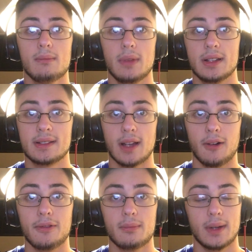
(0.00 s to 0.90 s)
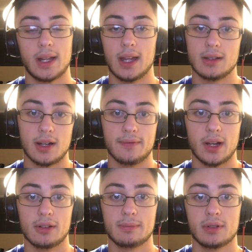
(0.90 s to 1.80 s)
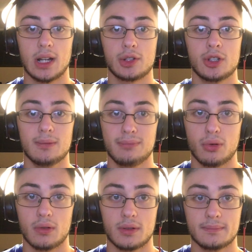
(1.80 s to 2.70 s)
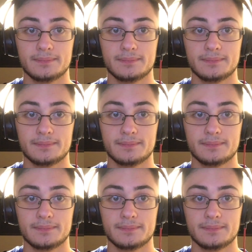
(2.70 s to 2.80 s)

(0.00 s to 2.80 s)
itself make antivirus protection important.